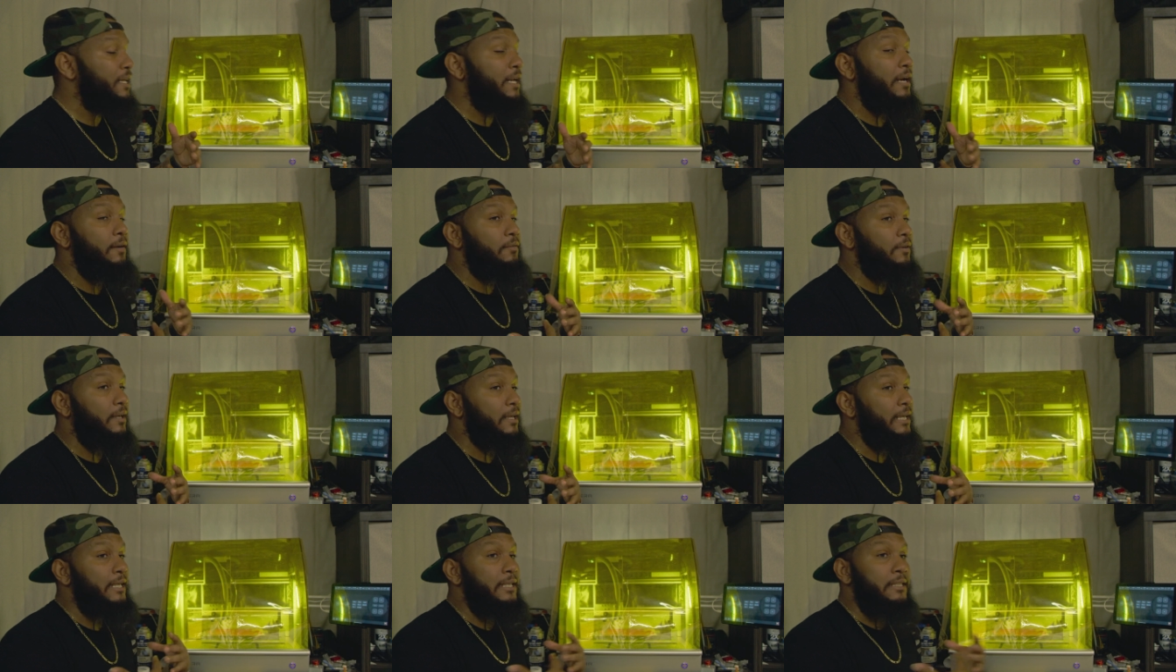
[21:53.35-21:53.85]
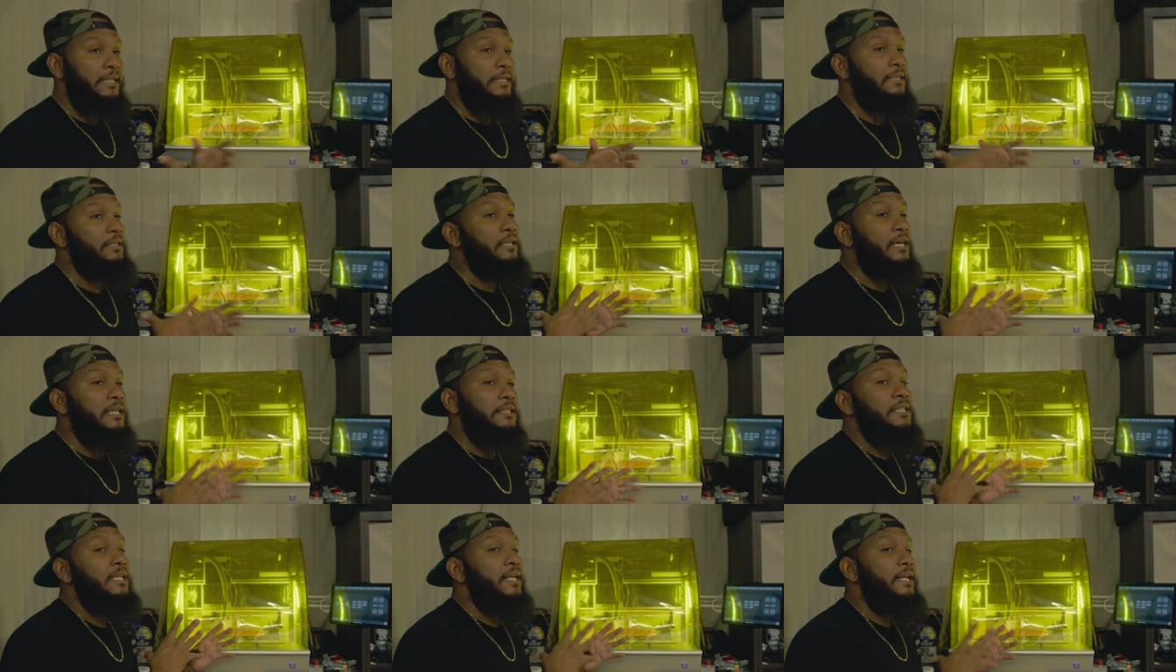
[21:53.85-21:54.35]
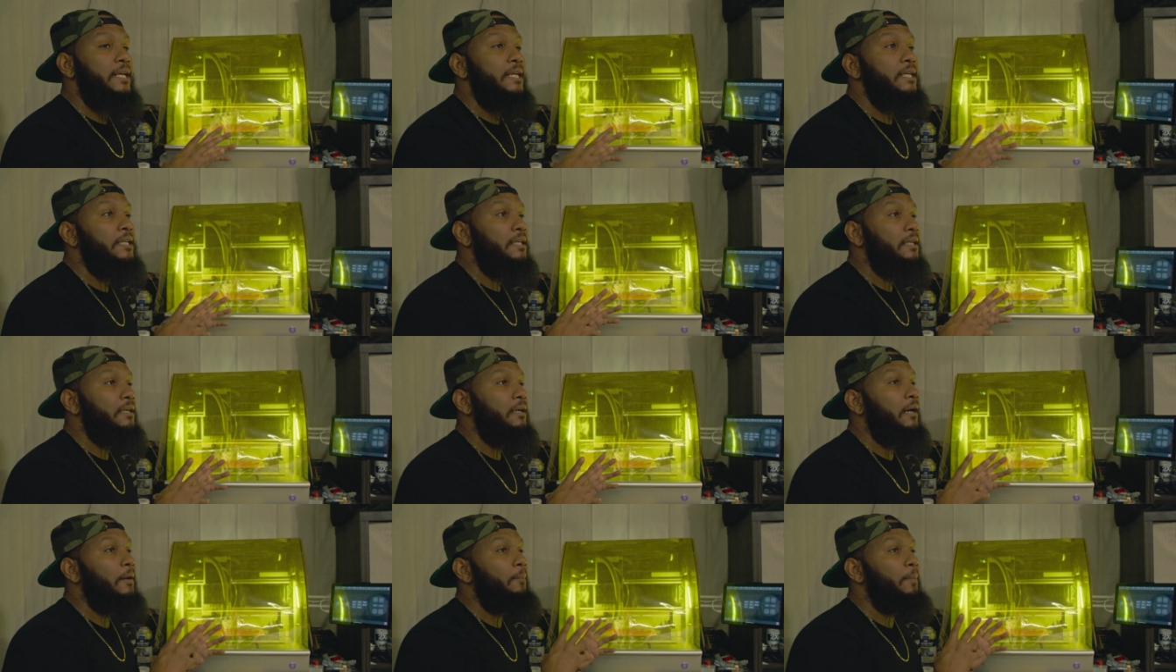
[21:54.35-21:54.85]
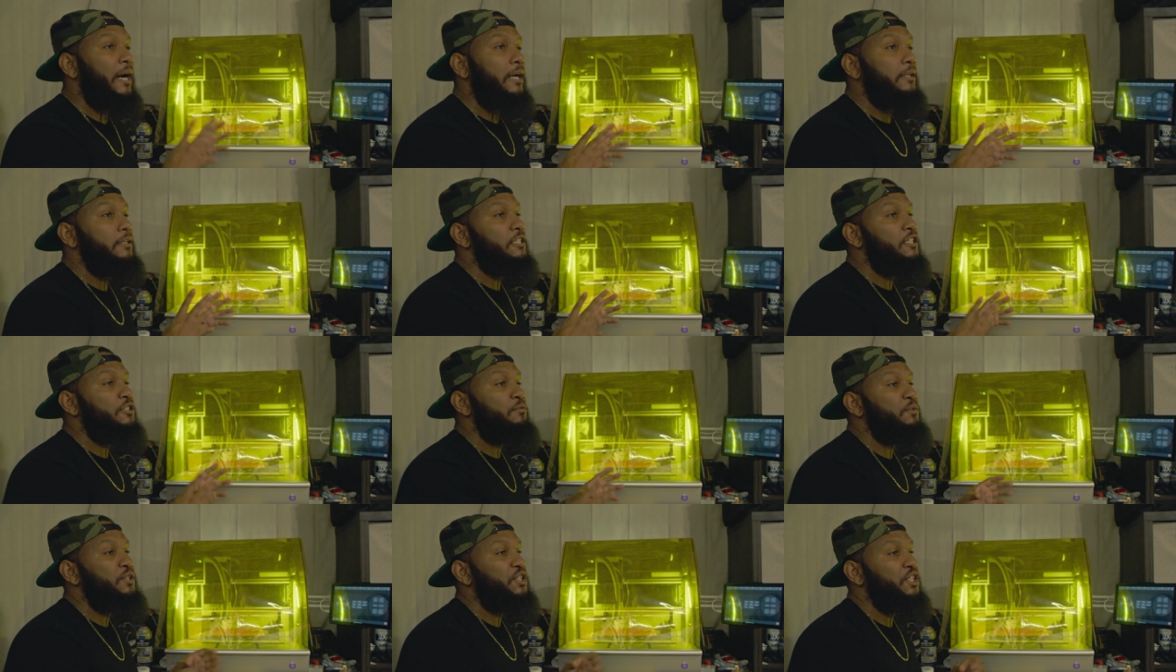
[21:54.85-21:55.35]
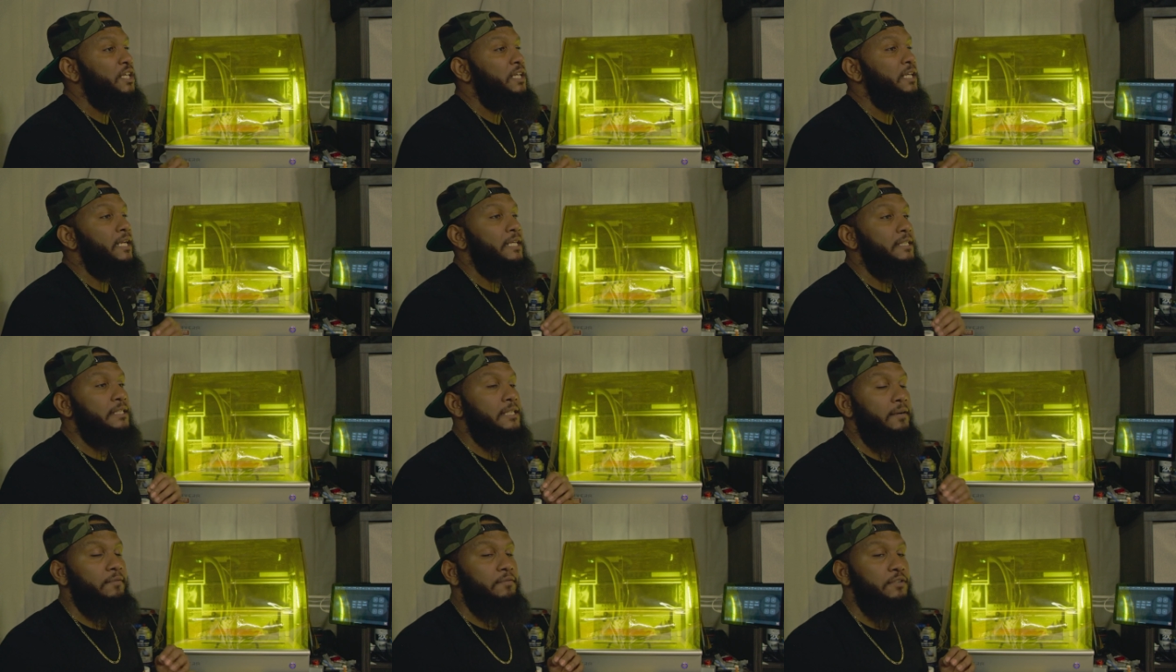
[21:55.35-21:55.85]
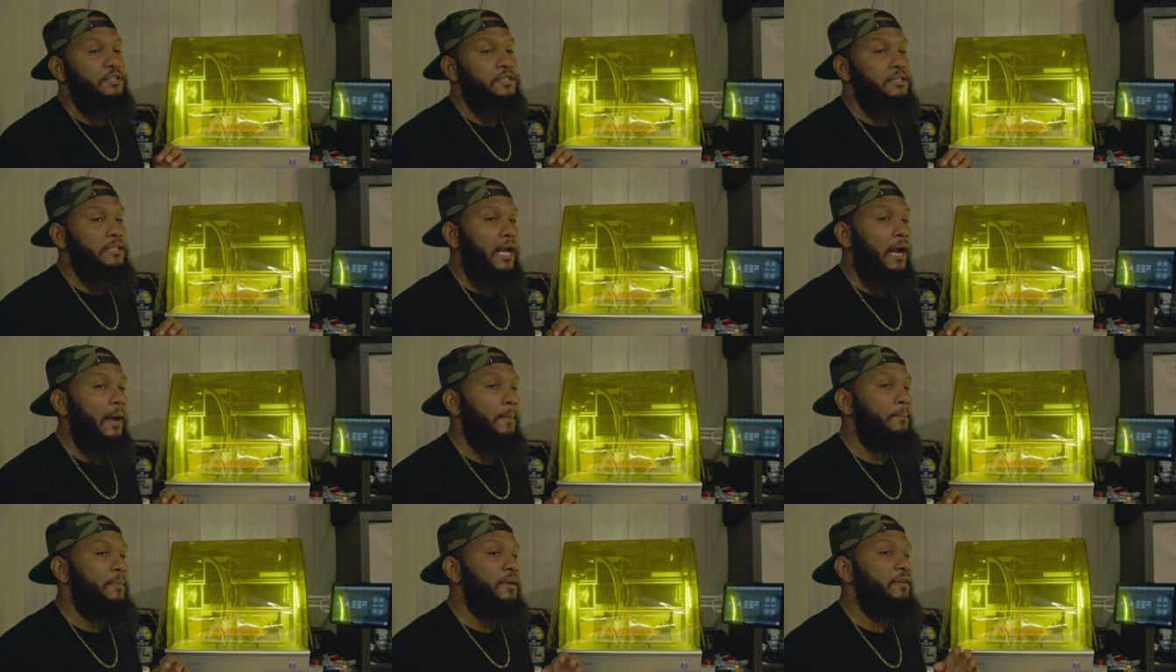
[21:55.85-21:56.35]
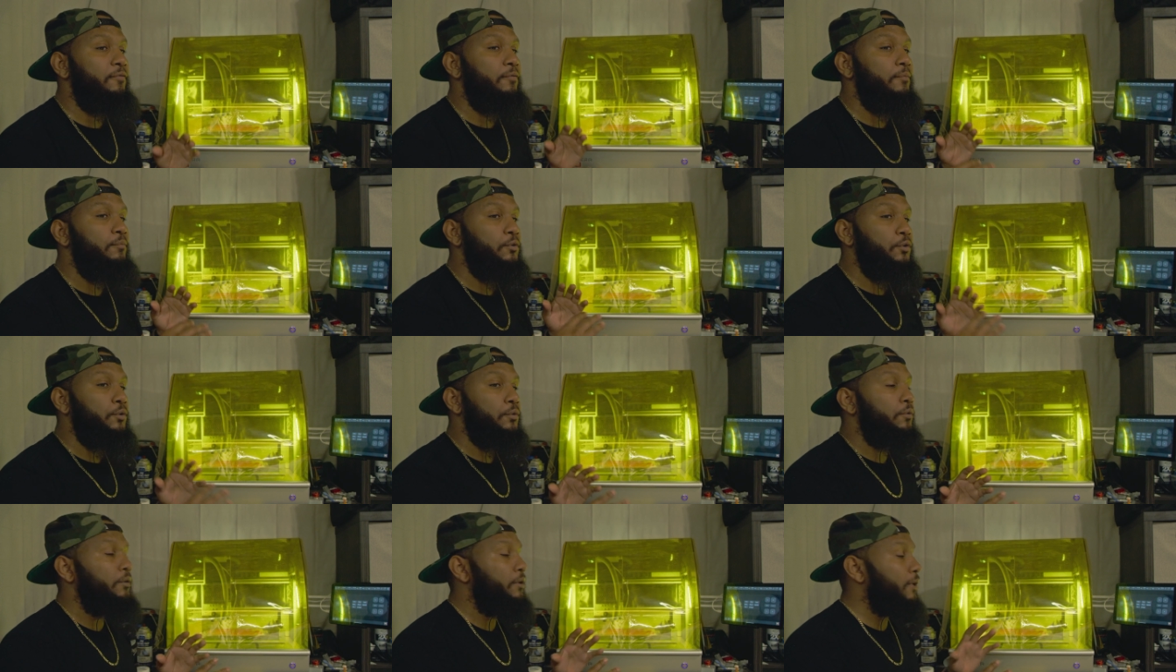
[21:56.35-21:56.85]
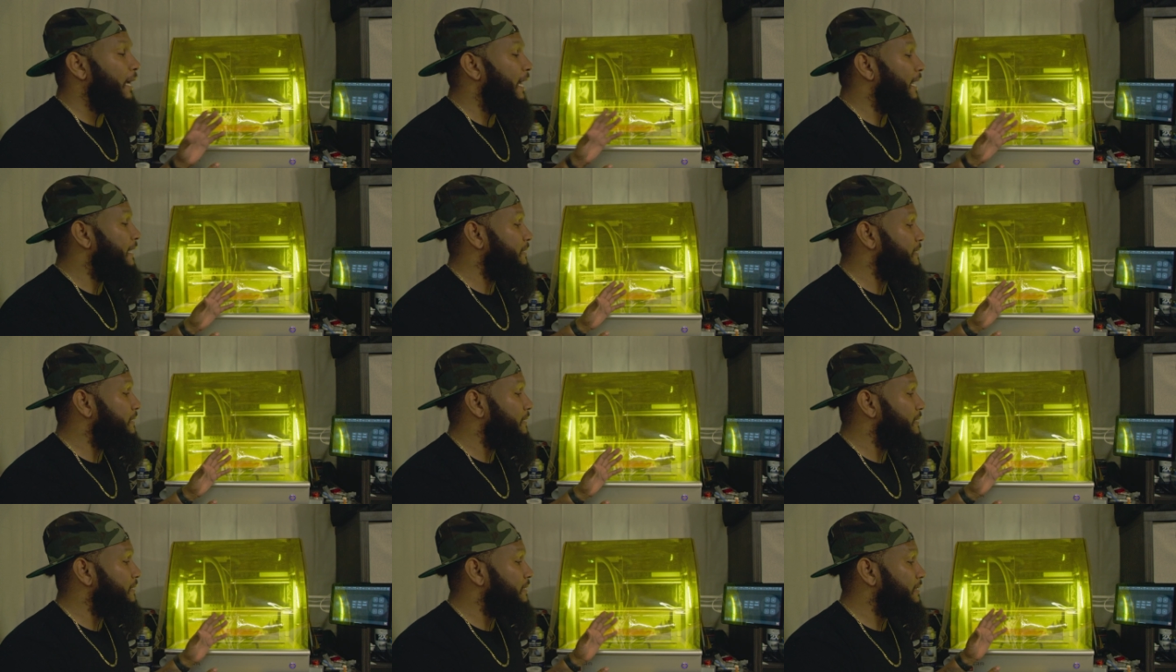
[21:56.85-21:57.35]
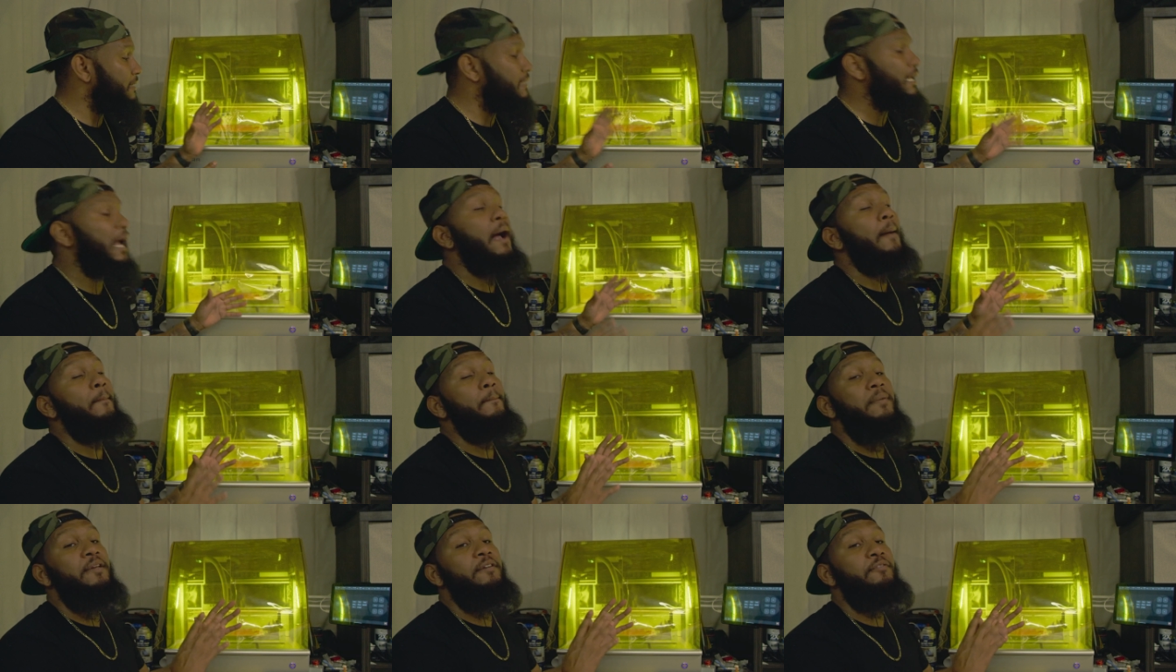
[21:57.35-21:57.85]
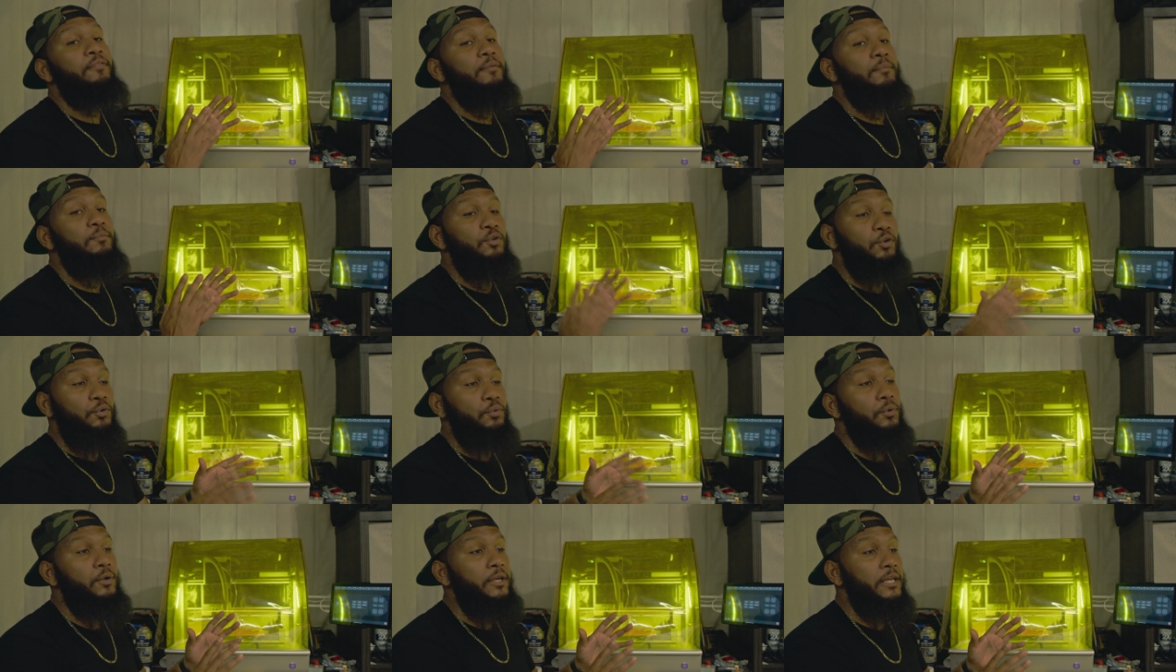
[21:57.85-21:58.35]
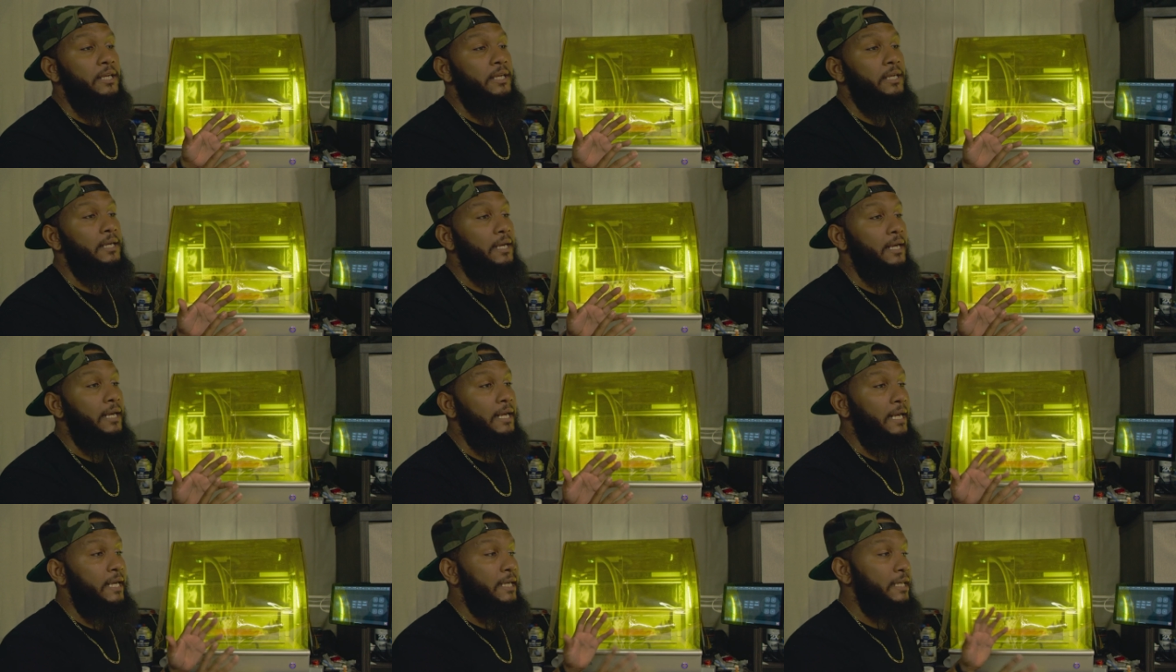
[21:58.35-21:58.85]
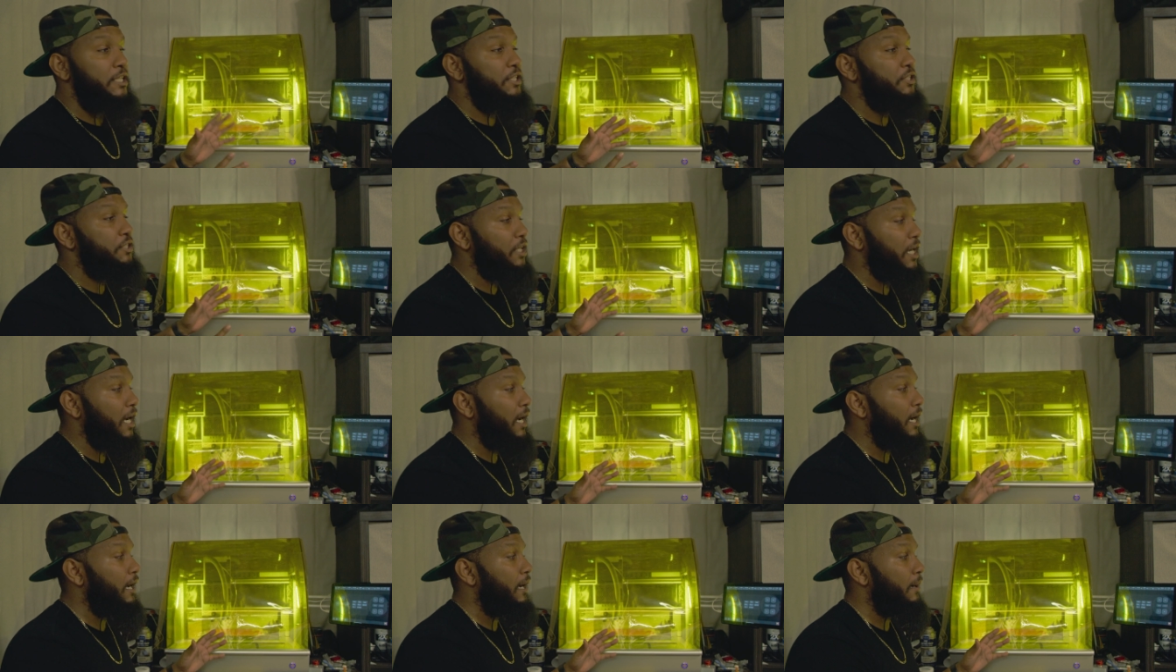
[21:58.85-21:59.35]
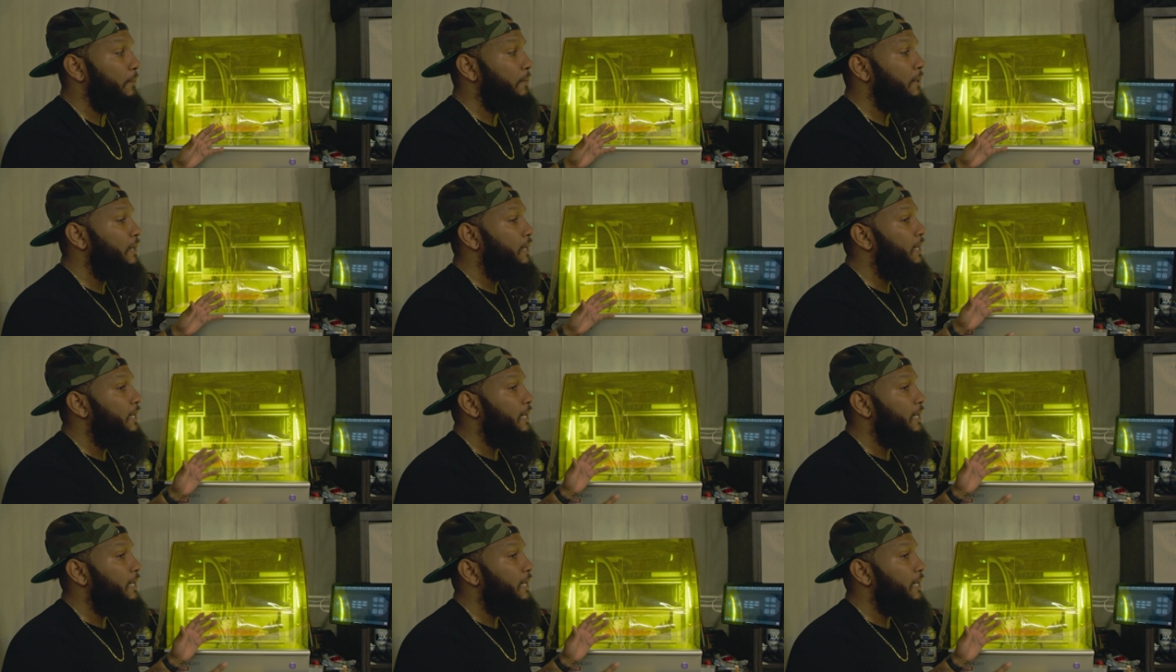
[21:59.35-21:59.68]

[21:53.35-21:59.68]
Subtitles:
able, nothing about this machine has ever stopped me from doing any job.